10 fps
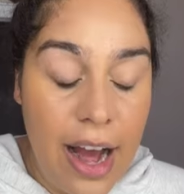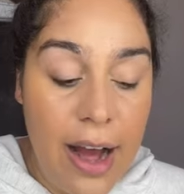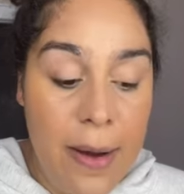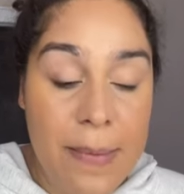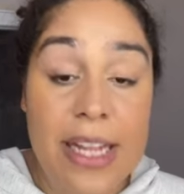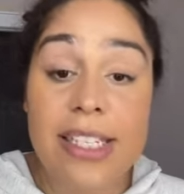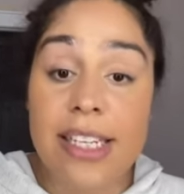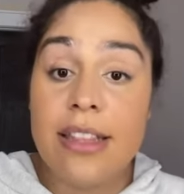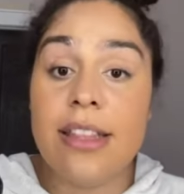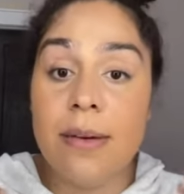um, and
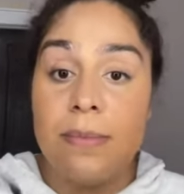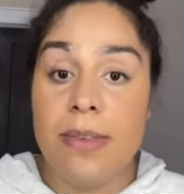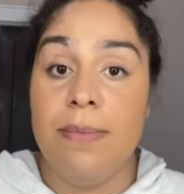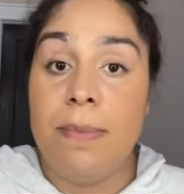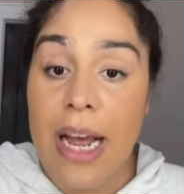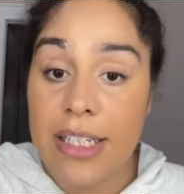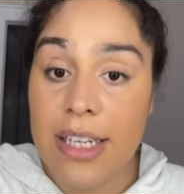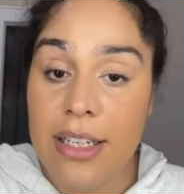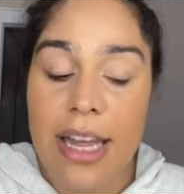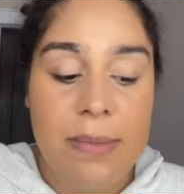sent them back
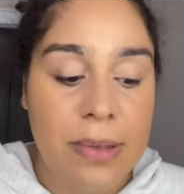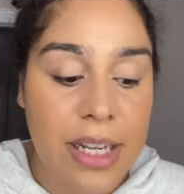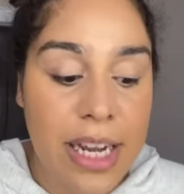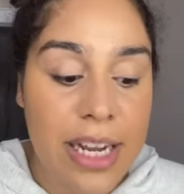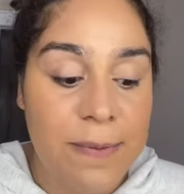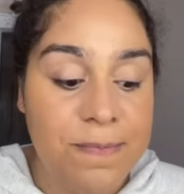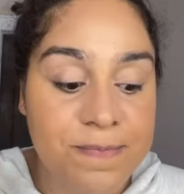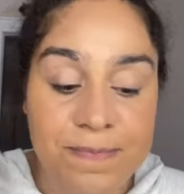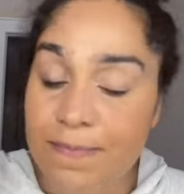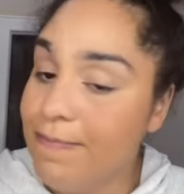to labeling,
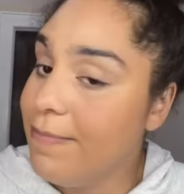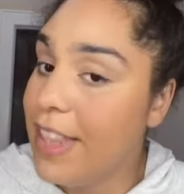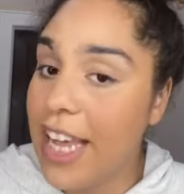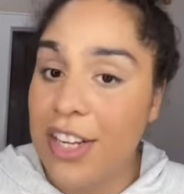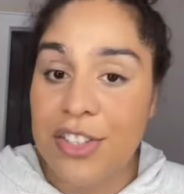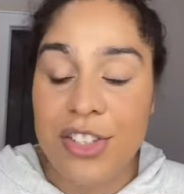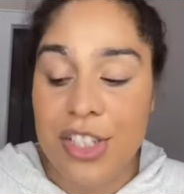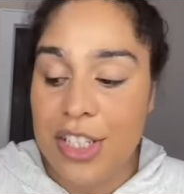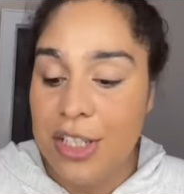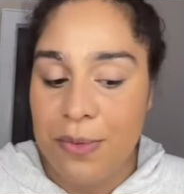things
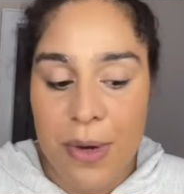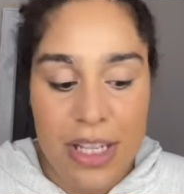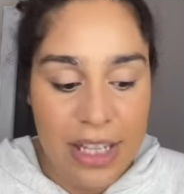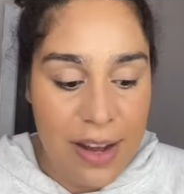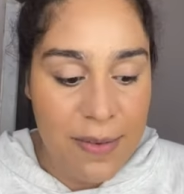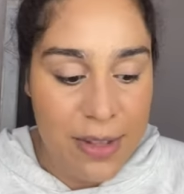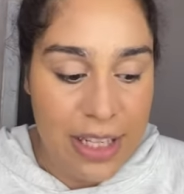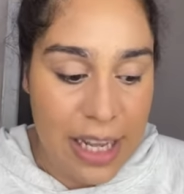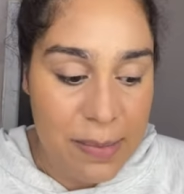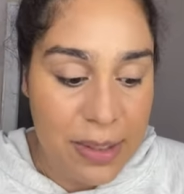just went left with
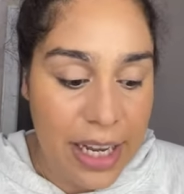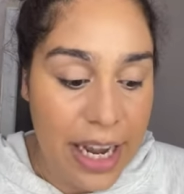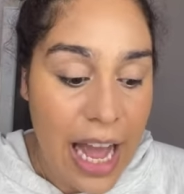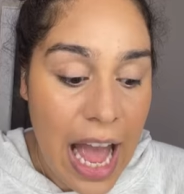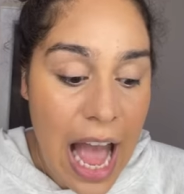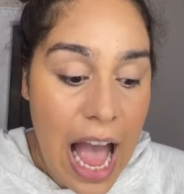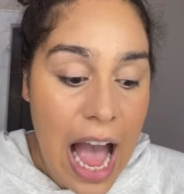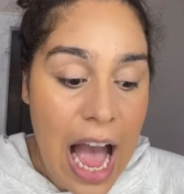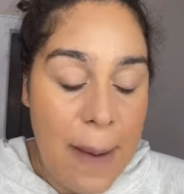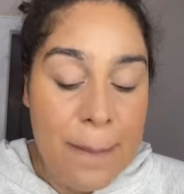the labeling
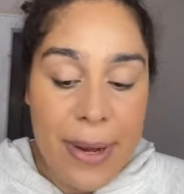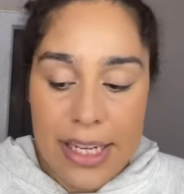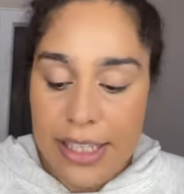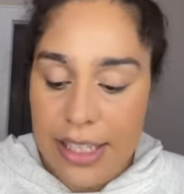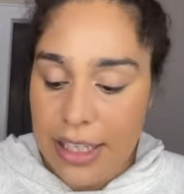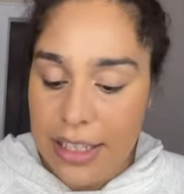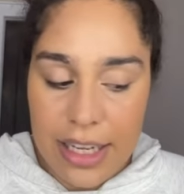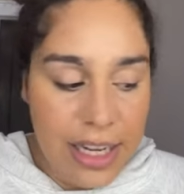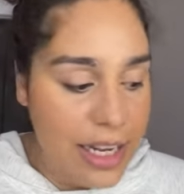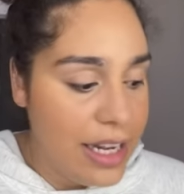
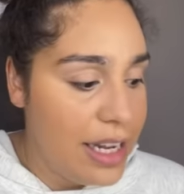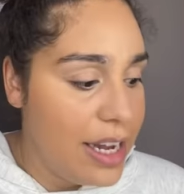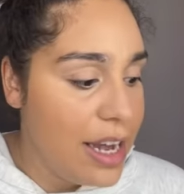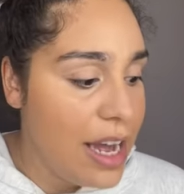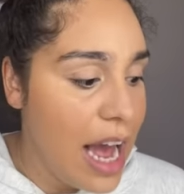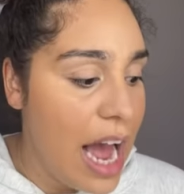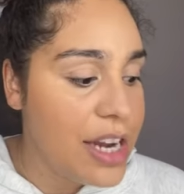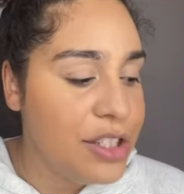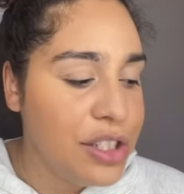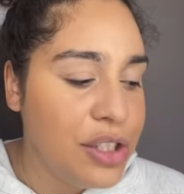basically,
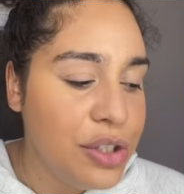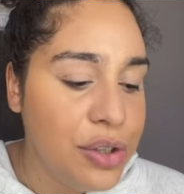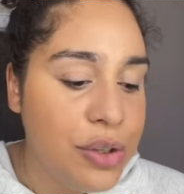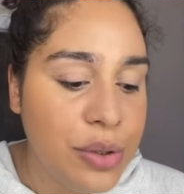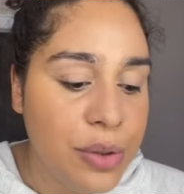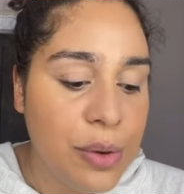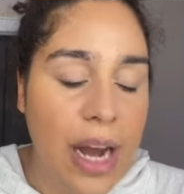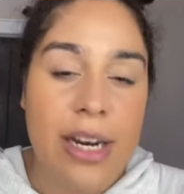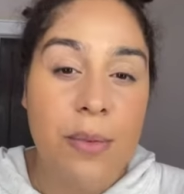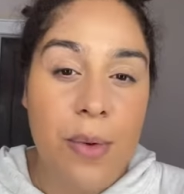I just knew
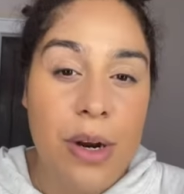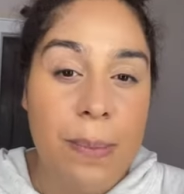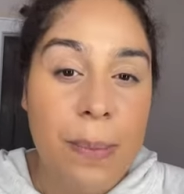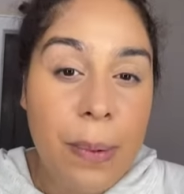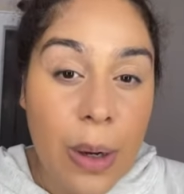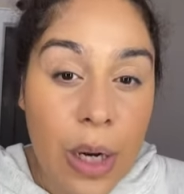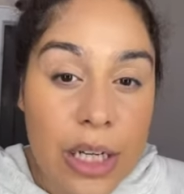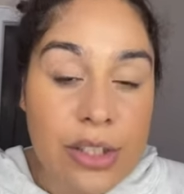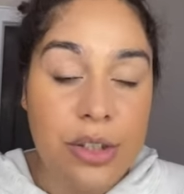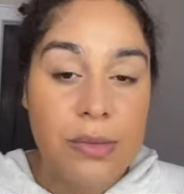I didn't want to
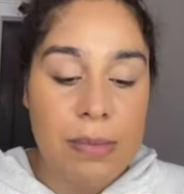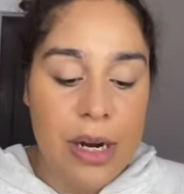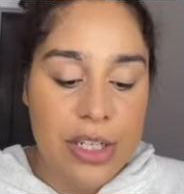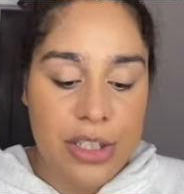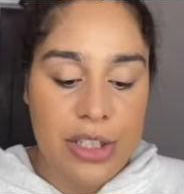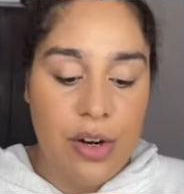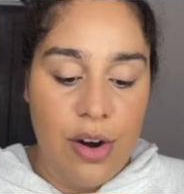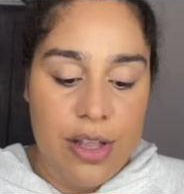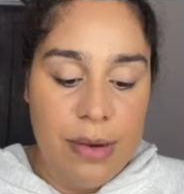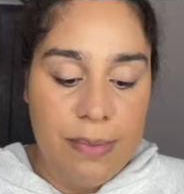put too much
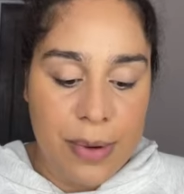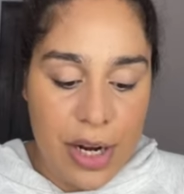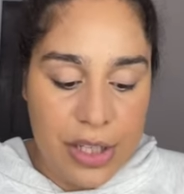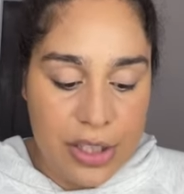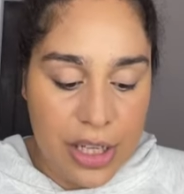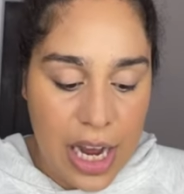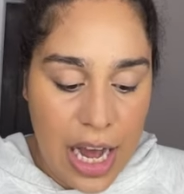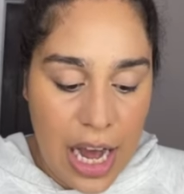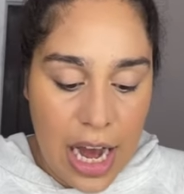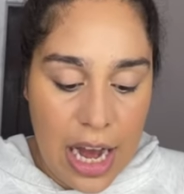on the brush.
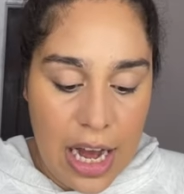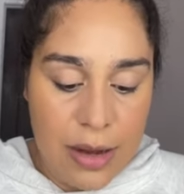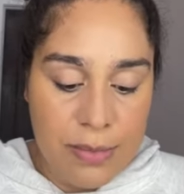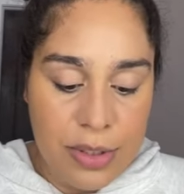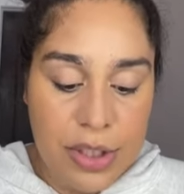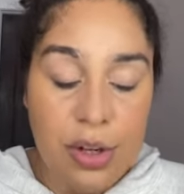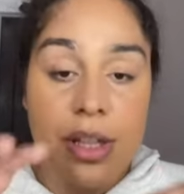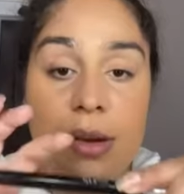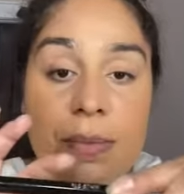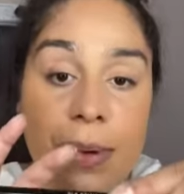Um,
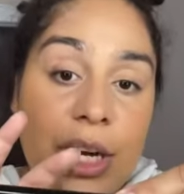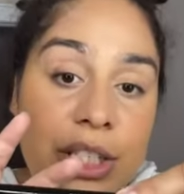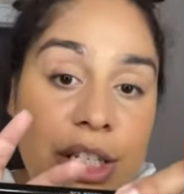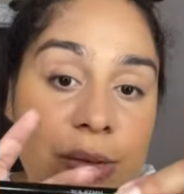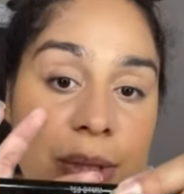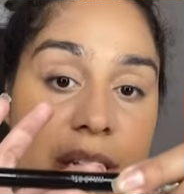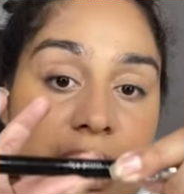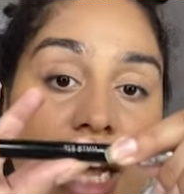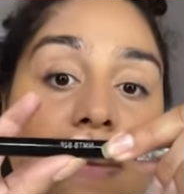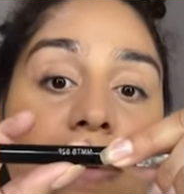so the brushes with the
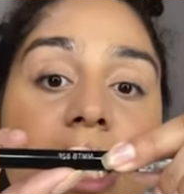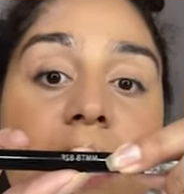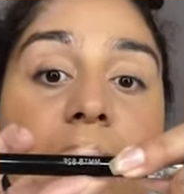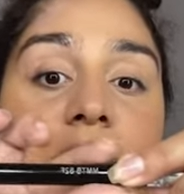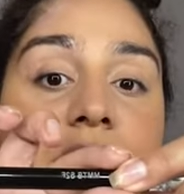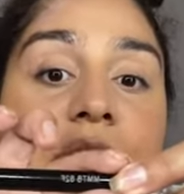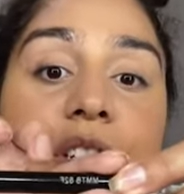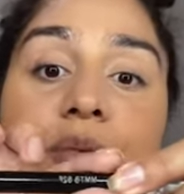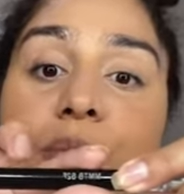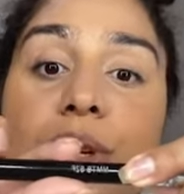labeling was
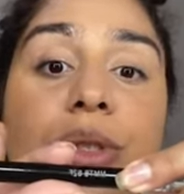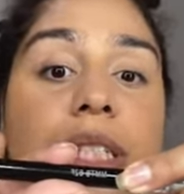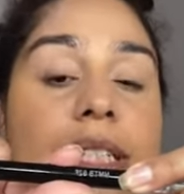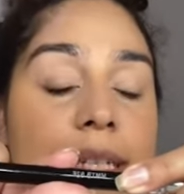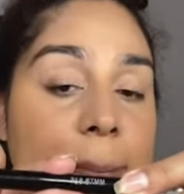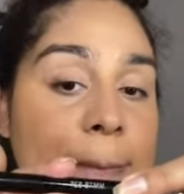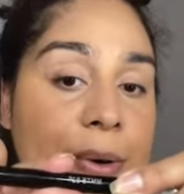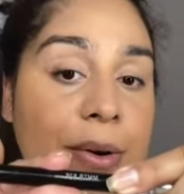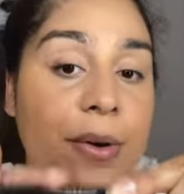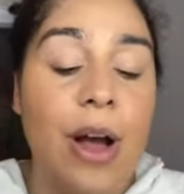just real
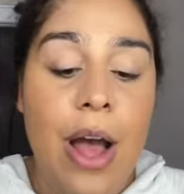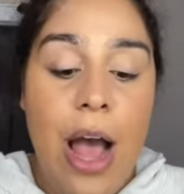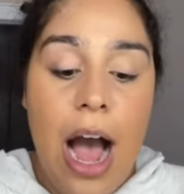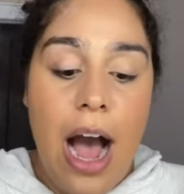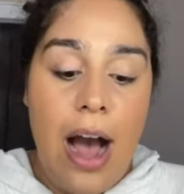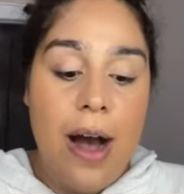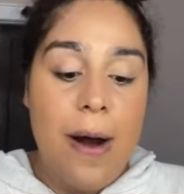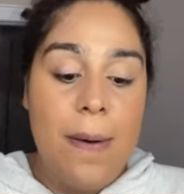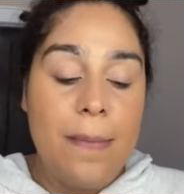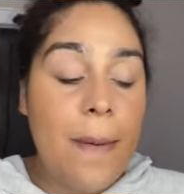simple.
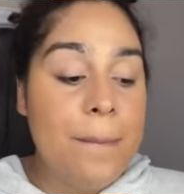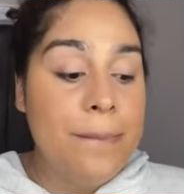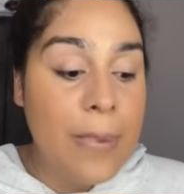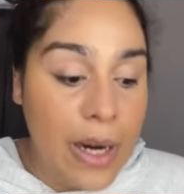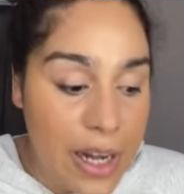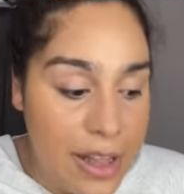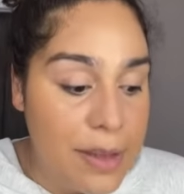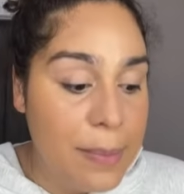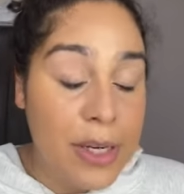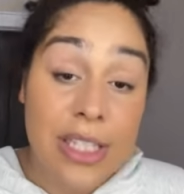Um, but
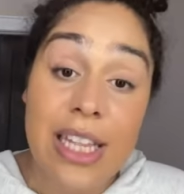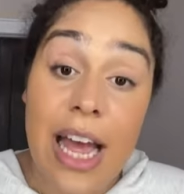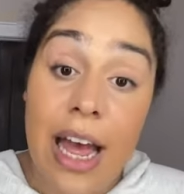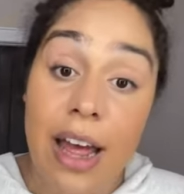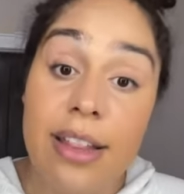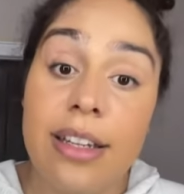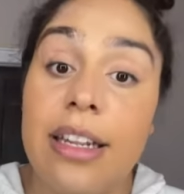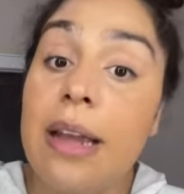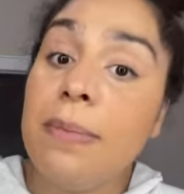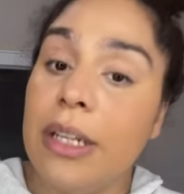the person that had the
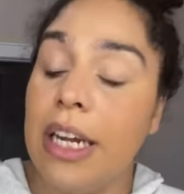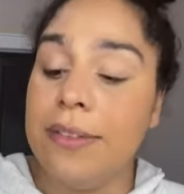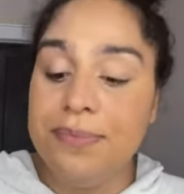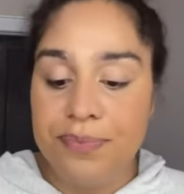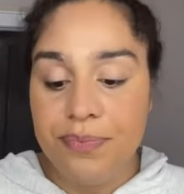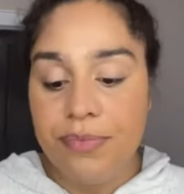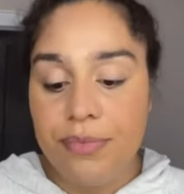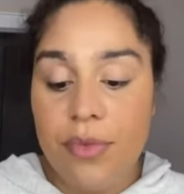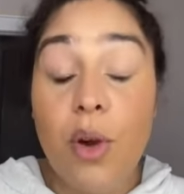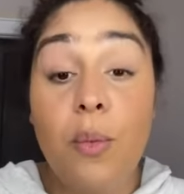labeling
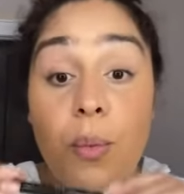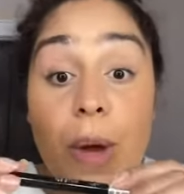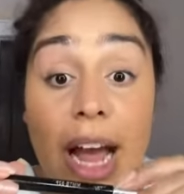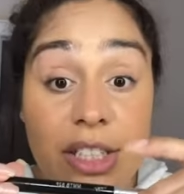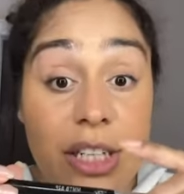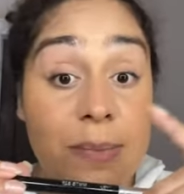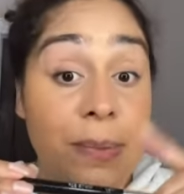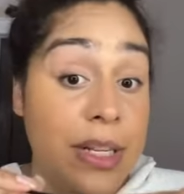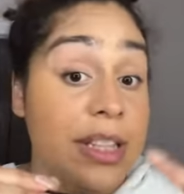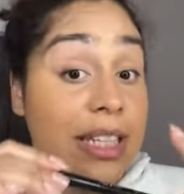actually
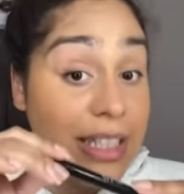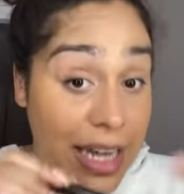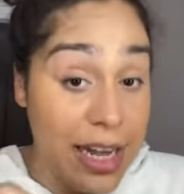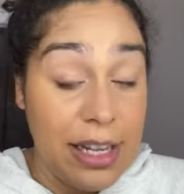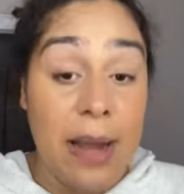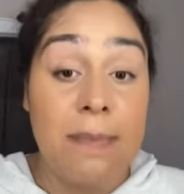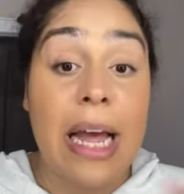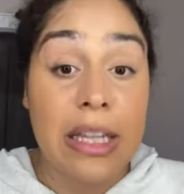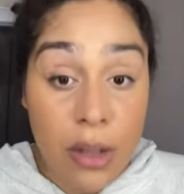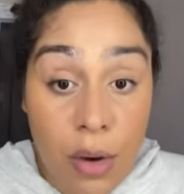put the like
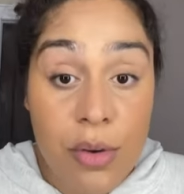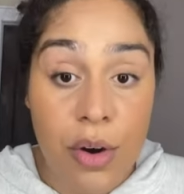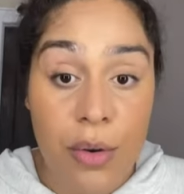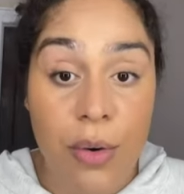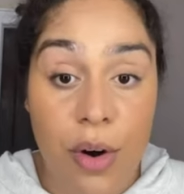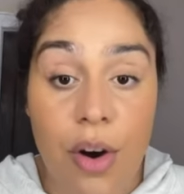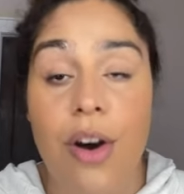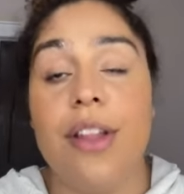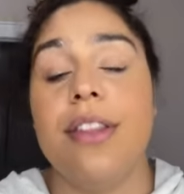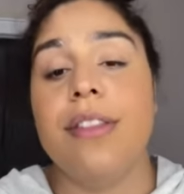my logo
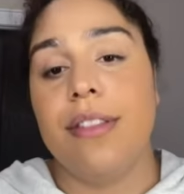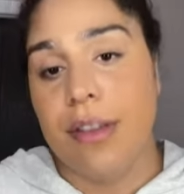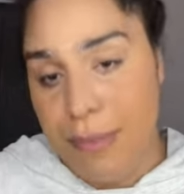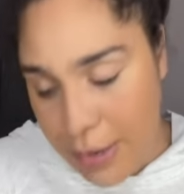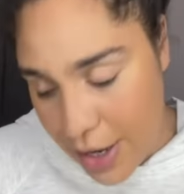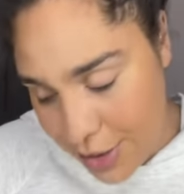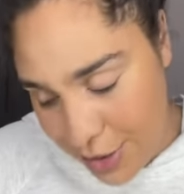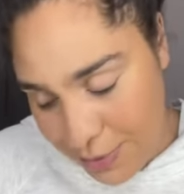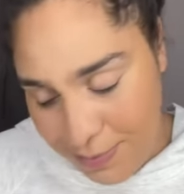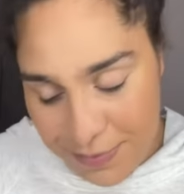on the brush.